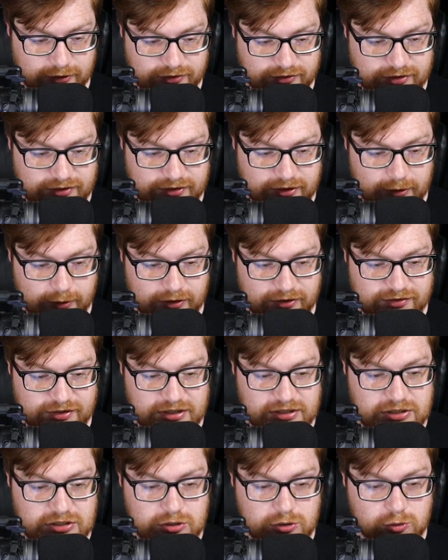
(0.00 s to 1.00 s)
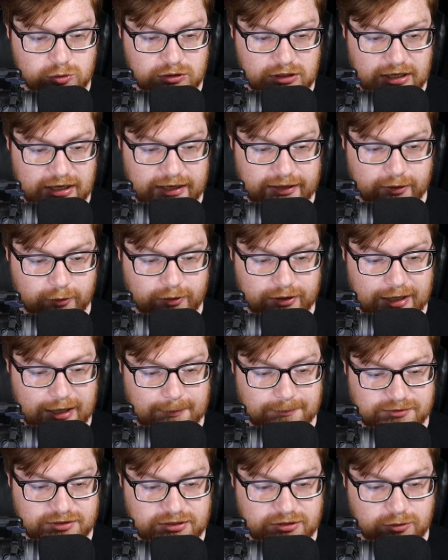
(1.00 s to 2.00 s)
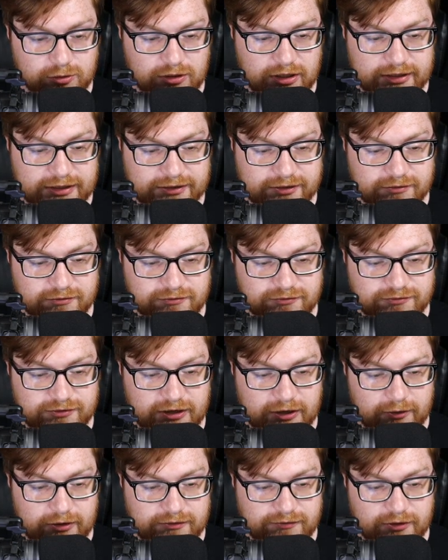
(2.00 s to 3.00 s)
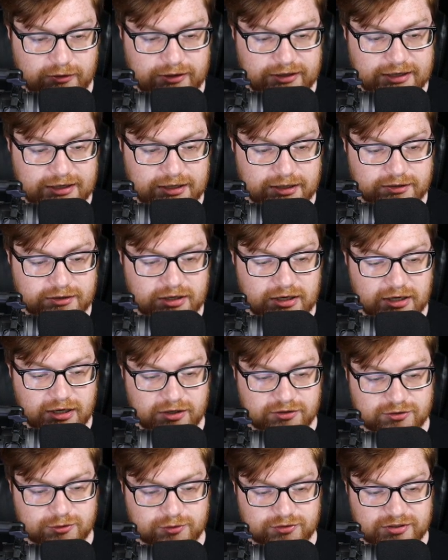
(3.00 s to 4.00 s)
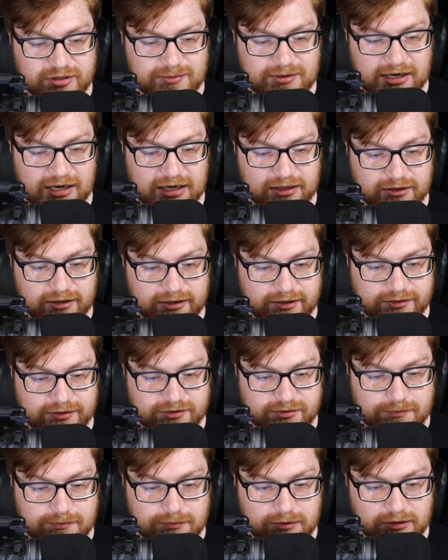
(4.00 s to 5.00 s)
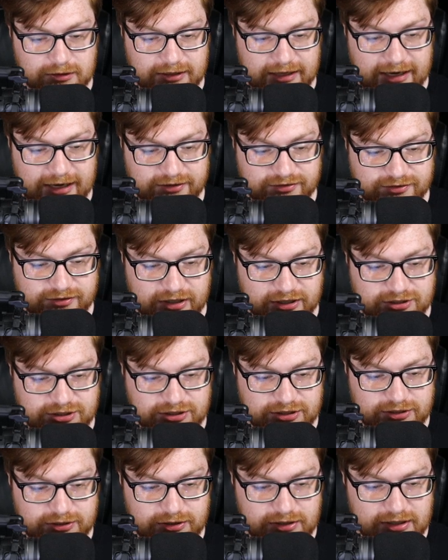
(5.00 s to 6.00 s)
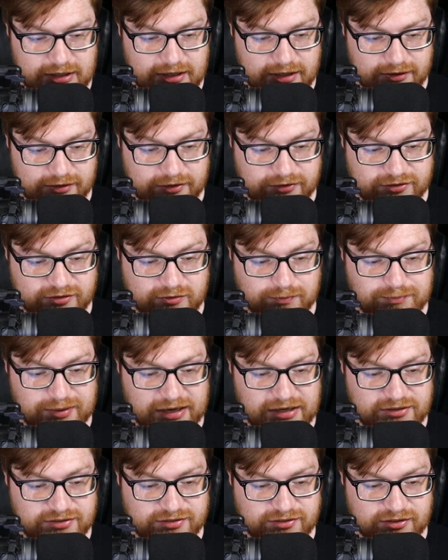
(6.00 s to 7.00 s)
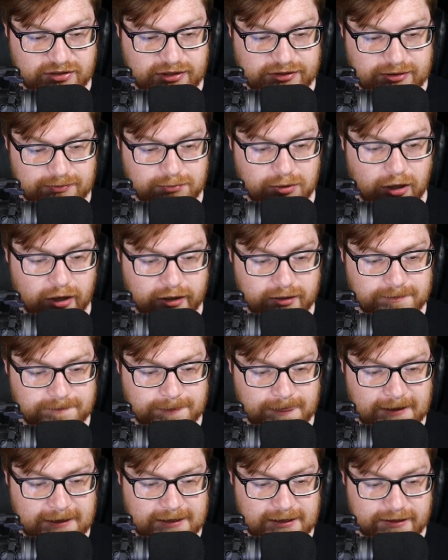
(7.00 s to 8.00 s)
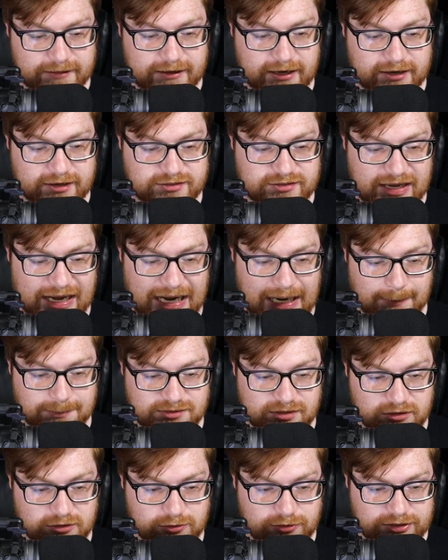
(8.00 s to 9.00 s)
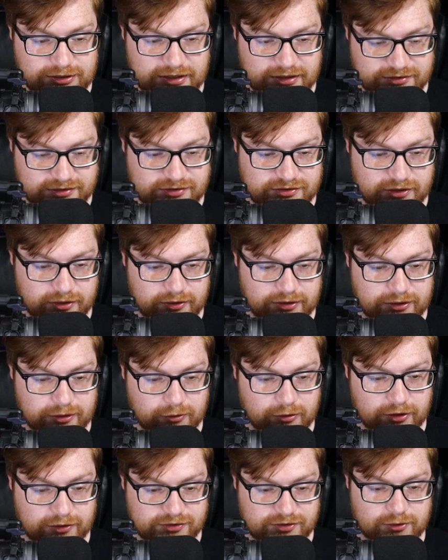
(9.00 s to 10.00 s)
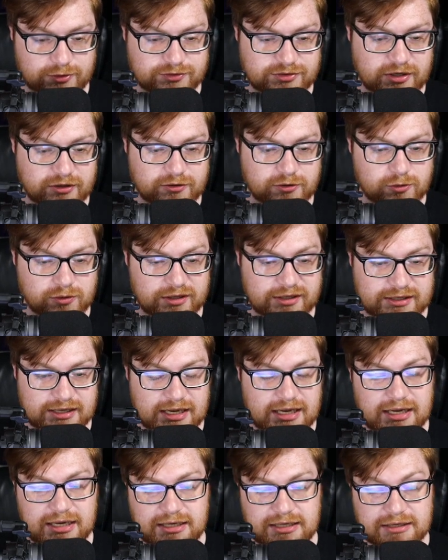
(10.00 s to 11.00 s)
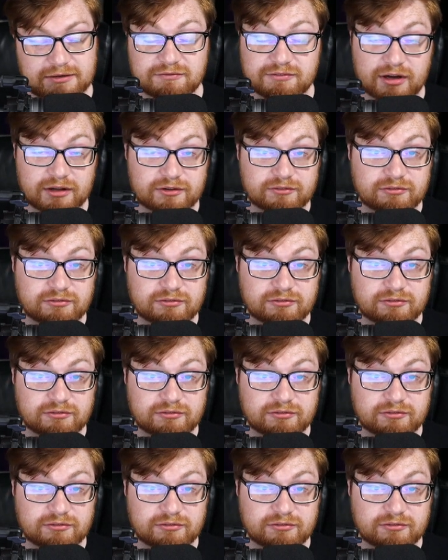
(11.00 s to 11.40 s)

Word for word: that there is a new line or an empty new line at the very, very end. So you see me highlighting this last section here, the space at the bottom. That is absolutely necessary, or else it'll tell you, like, hey, invalid